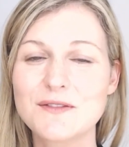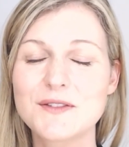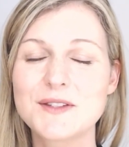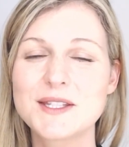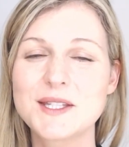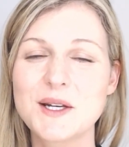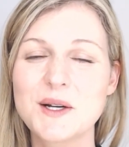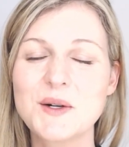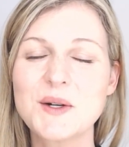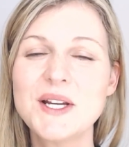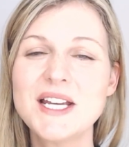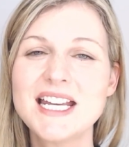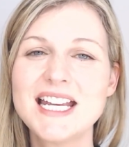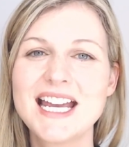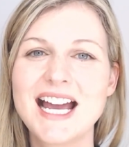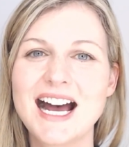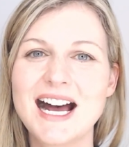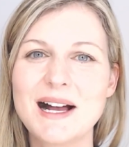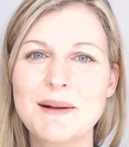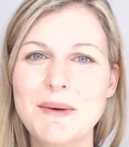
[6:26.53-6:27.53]
So
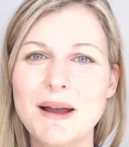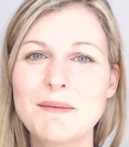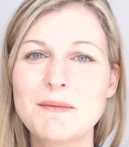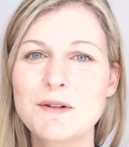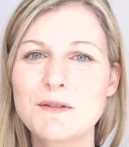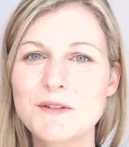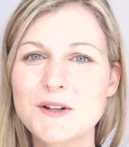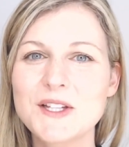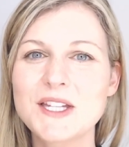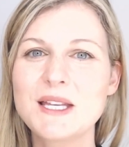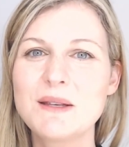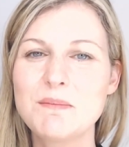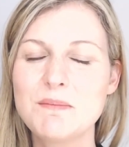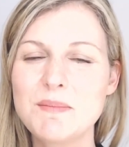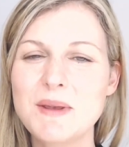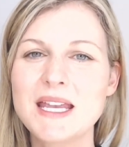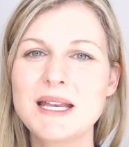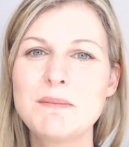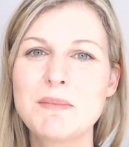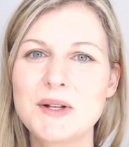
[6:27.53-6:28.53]
um, I'm a really
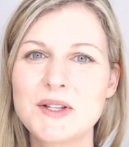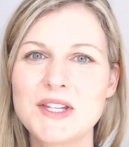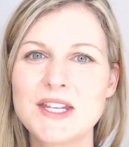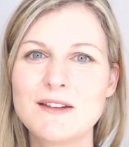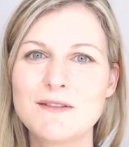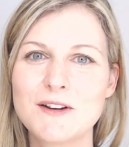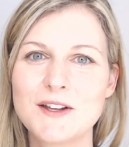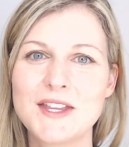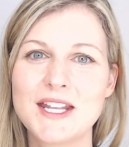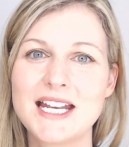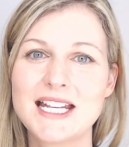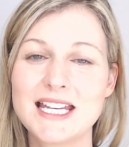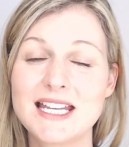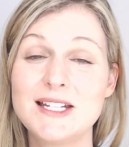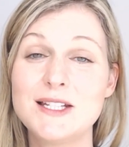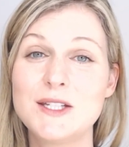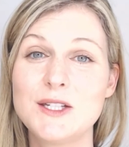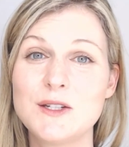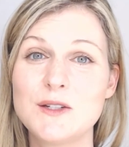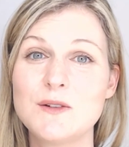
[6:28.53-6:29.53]
big believer that it
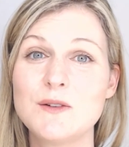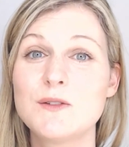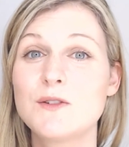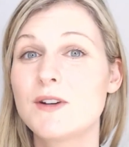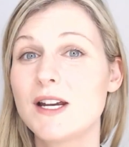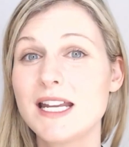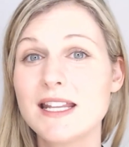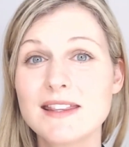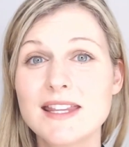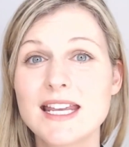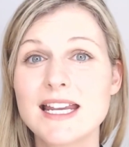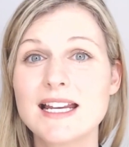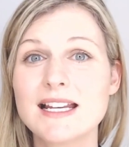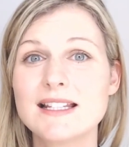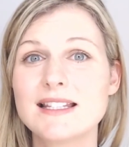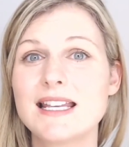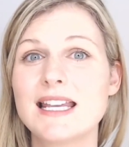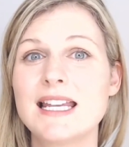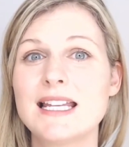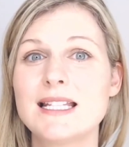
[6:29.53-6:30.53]
can do great
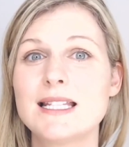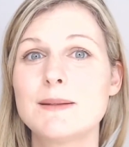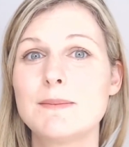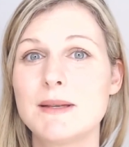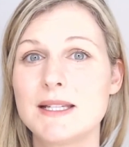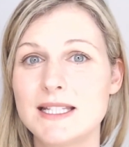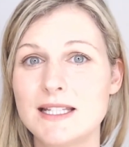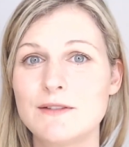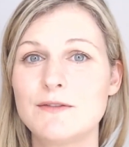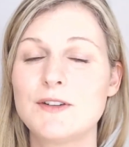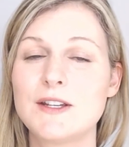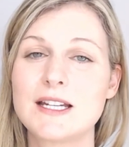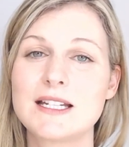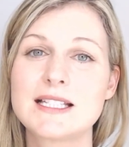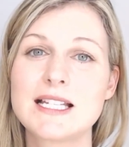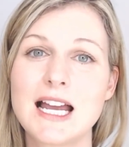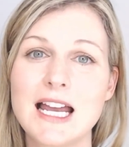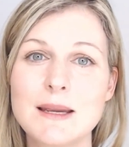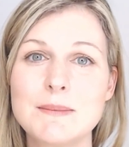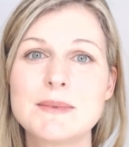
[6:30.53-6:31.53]
things in specific
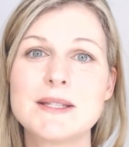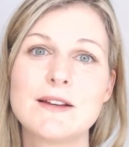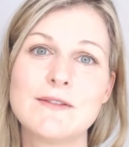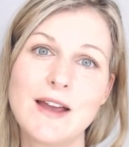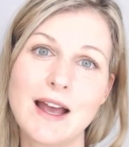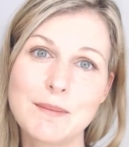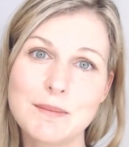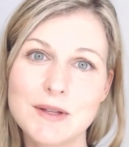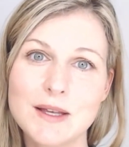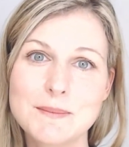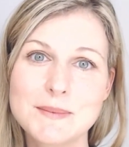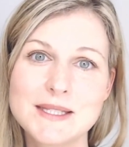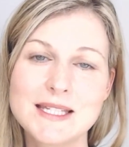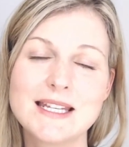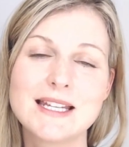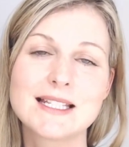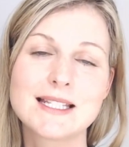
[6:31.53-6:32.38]
types of epilepsy,